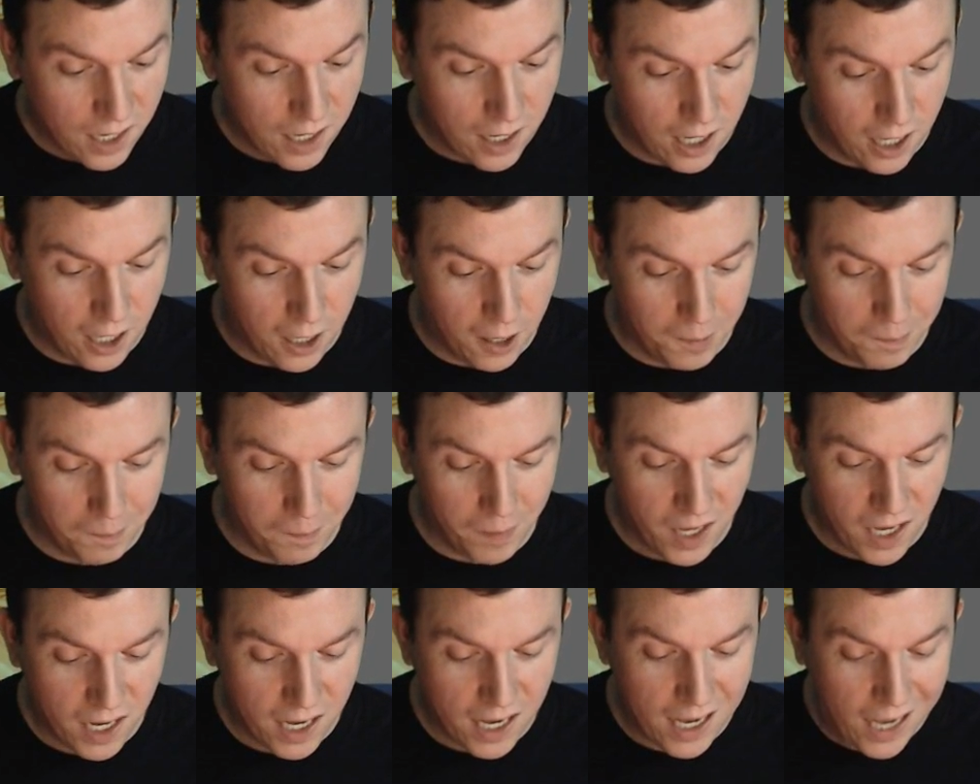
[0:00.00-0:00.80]

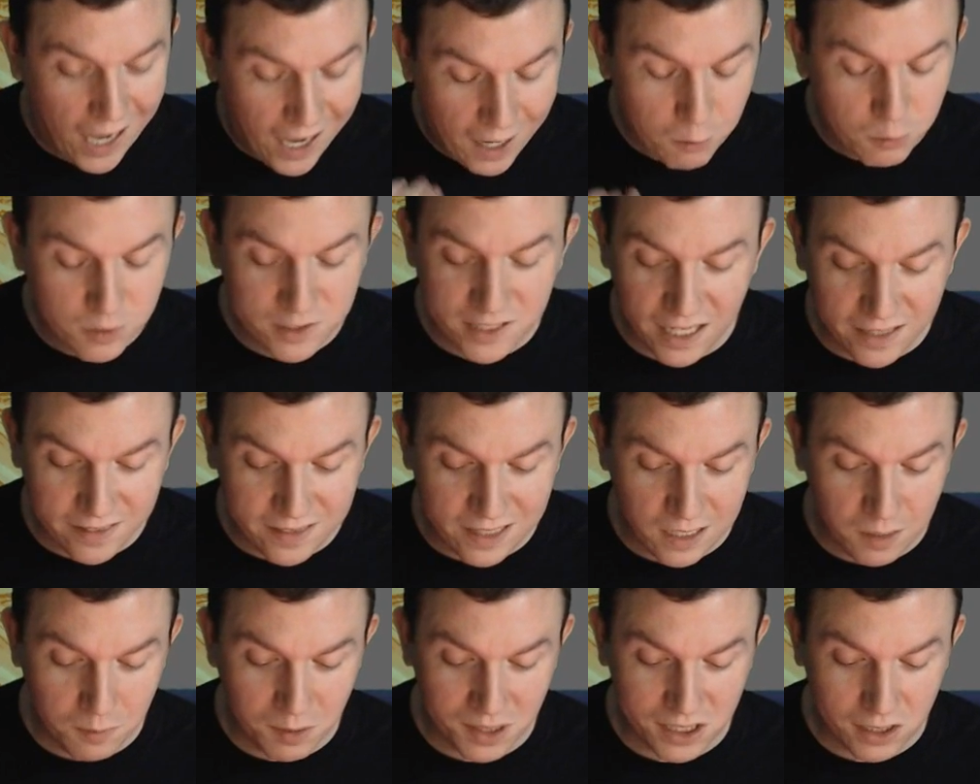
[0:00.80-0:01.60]
I was not
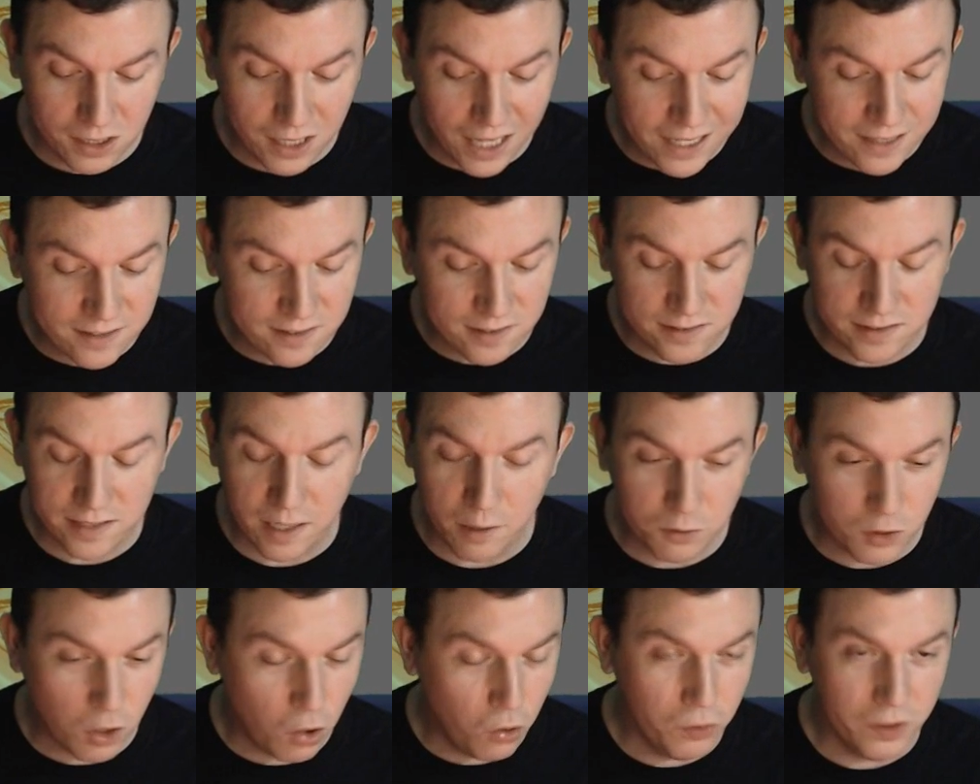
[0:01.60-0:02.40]
thinking about the legs because I
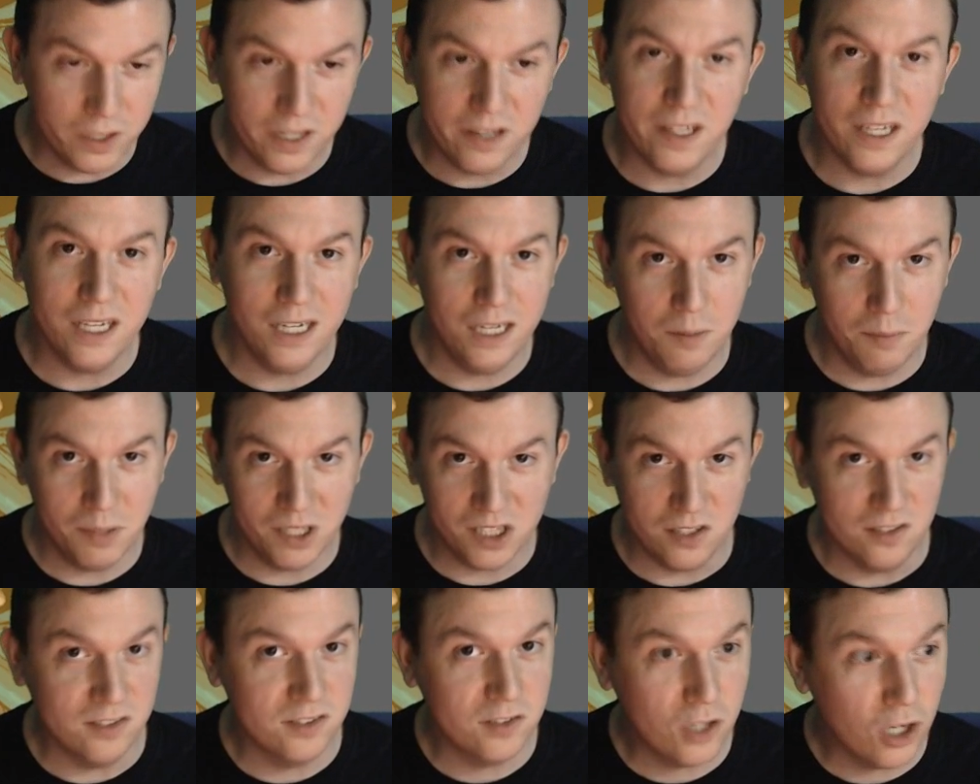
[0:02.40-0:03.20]
was only thinking about
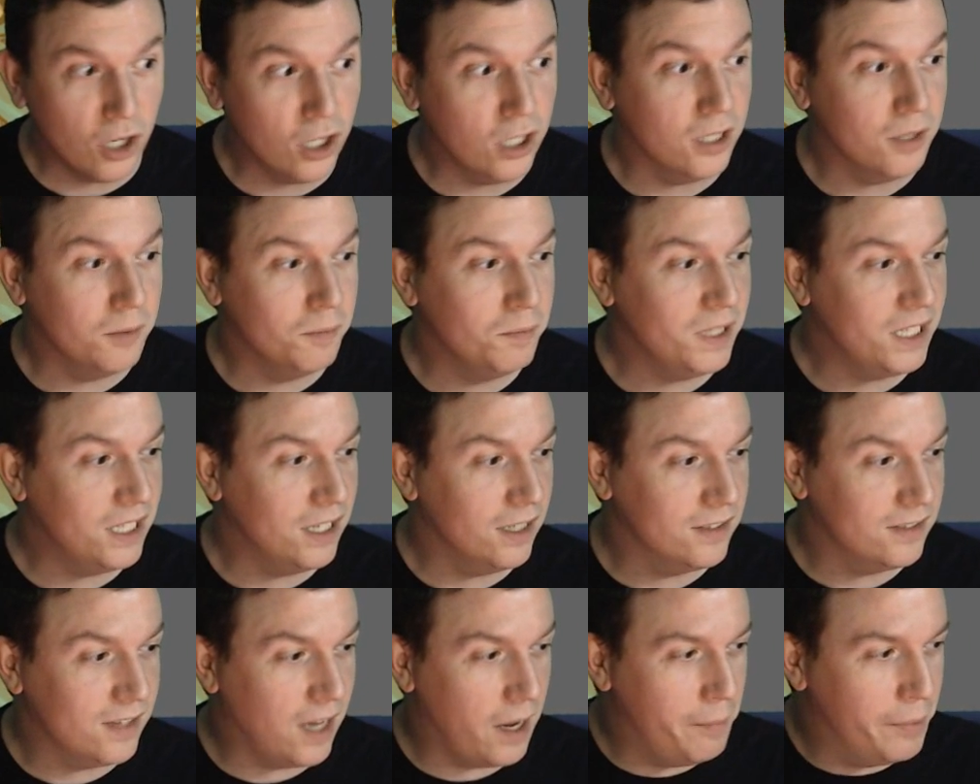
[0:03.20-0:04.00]
the skirt
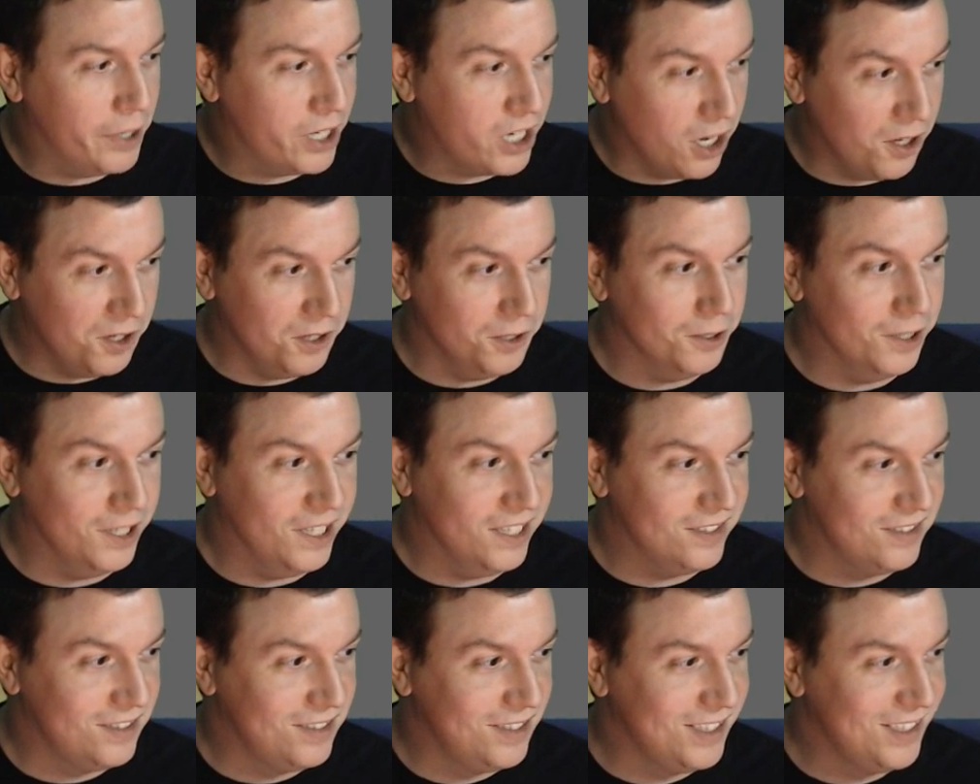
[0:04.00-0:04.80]
because I'm a
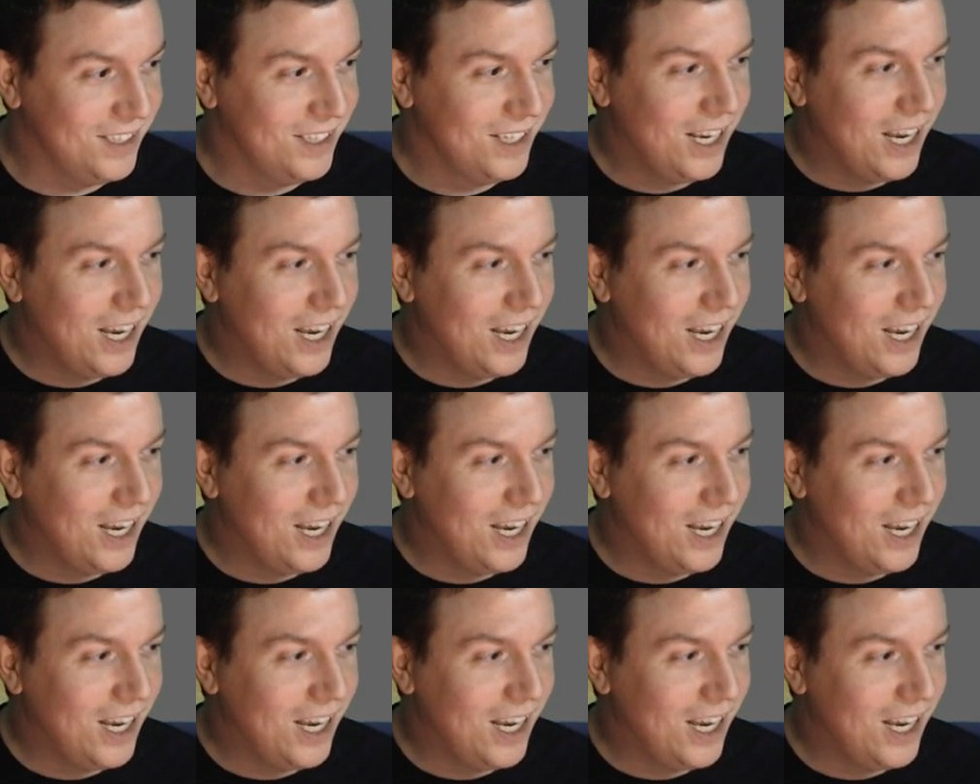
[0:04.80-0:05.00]
colorist,